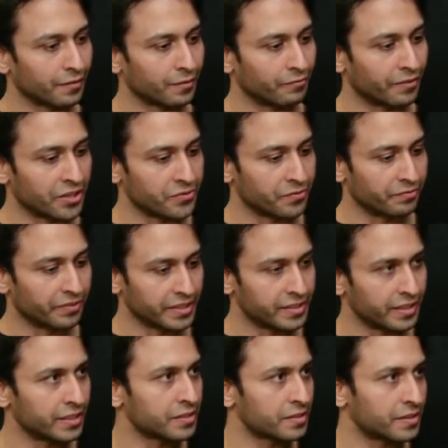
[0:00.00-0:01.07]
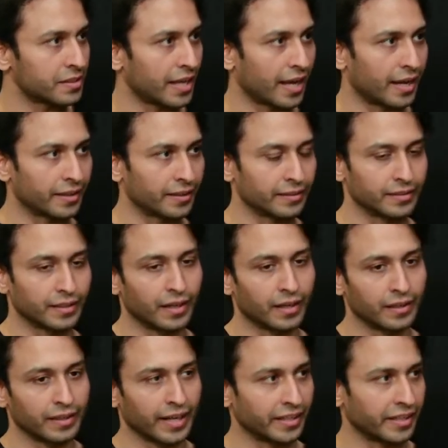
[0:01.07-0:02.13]
VCs and
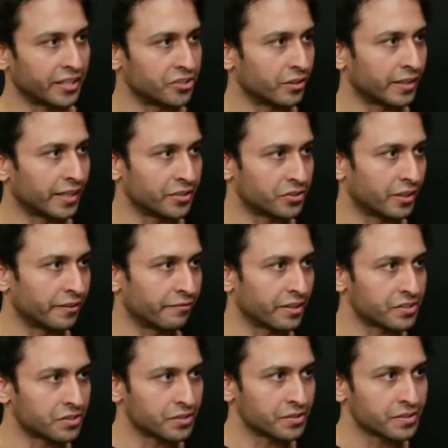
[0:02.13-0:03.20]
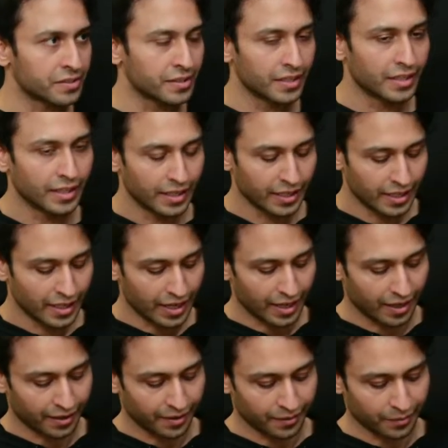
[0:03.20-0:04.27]
angel investors.
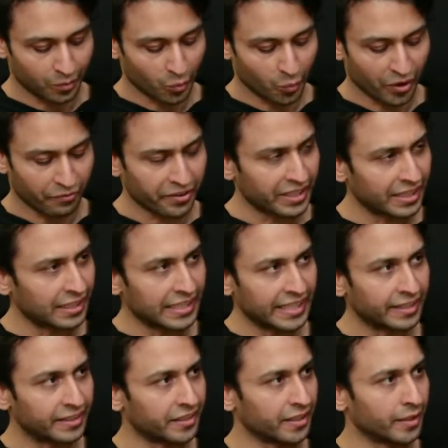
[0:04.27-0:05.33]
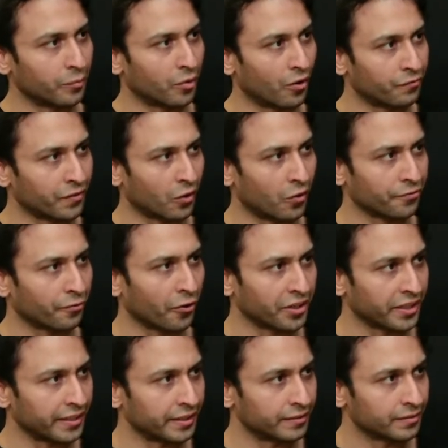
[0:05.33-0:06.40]
We are a very lean team of around
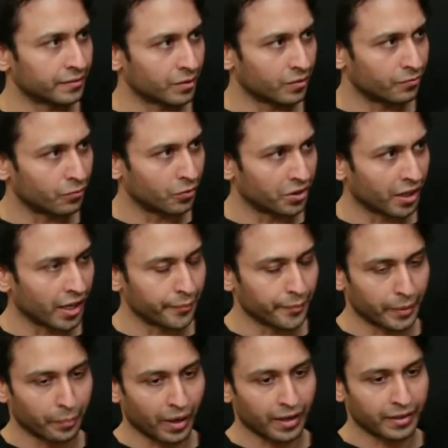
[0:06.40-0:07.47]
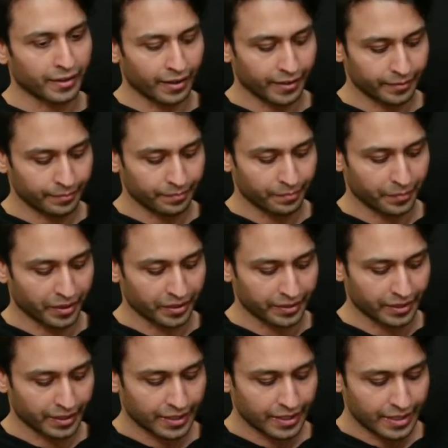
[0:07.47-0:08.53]
14 full-time and part-time, but
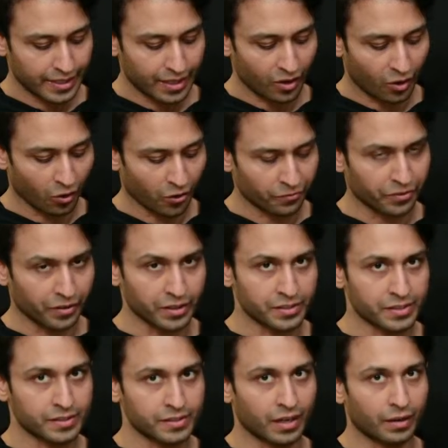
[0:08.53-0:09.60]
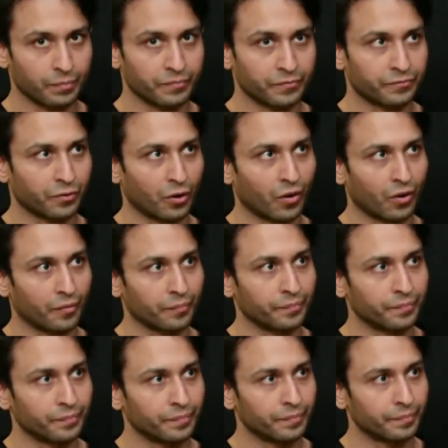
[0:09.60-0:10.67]
all of us come
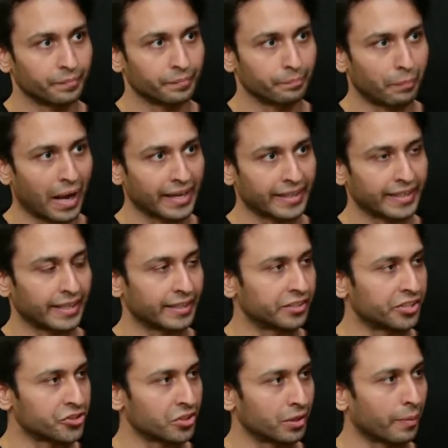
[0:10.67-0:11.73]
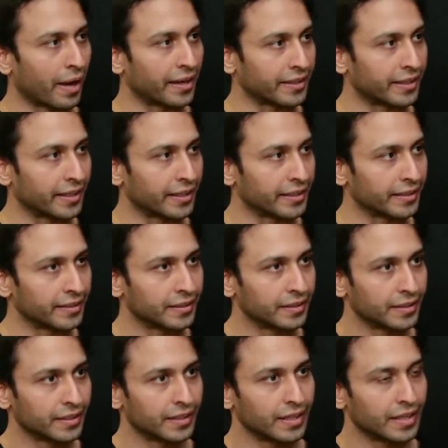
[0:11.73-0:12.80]
from banking, digital banking,
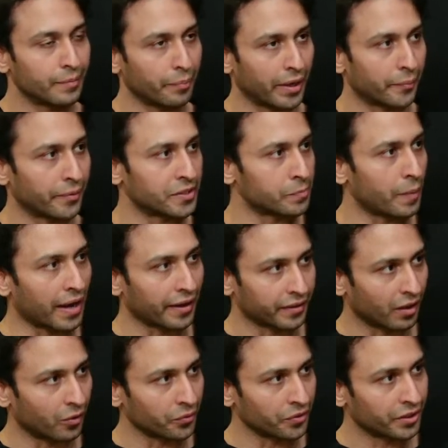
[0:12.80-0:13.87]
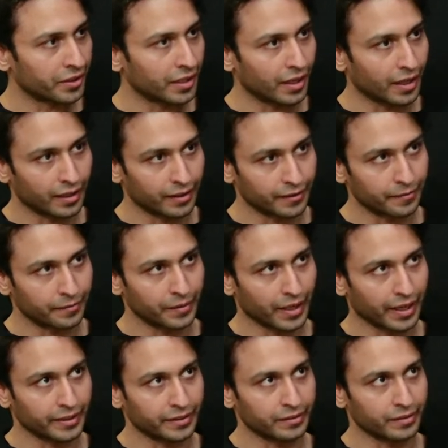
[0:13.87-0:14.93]
payments background,
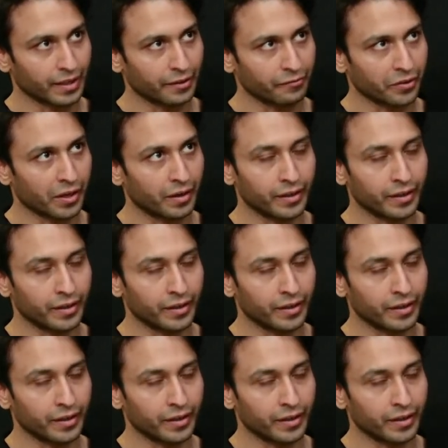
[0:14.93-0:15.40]
and we